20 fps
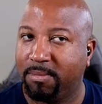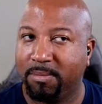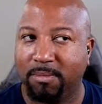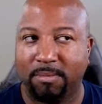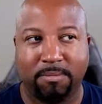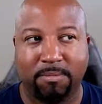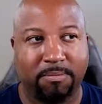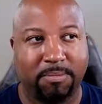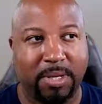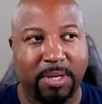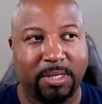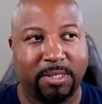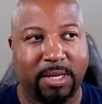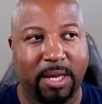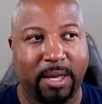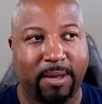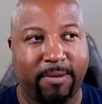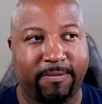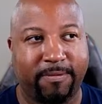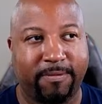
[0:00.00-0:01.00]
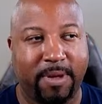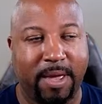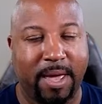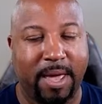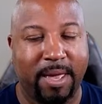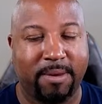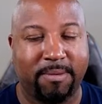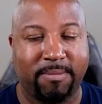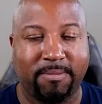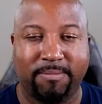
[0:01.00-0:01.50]
be safe, and
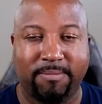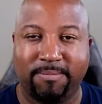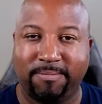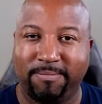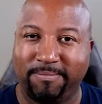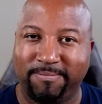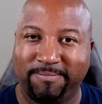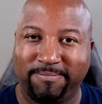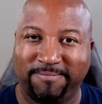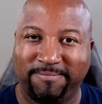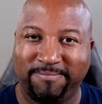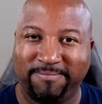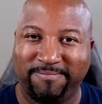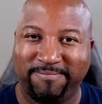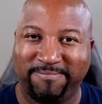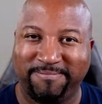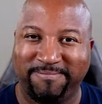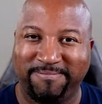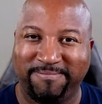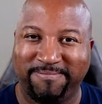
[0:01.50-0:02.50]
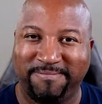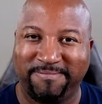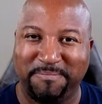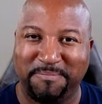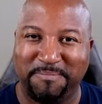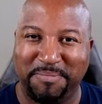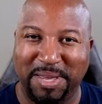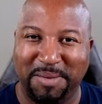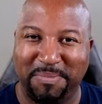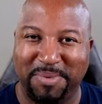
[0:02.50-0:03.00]

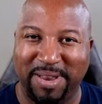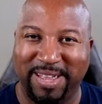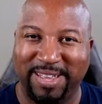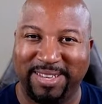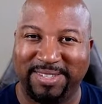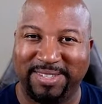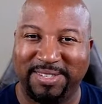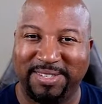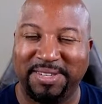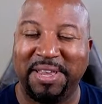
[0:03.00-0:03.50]
be blessed.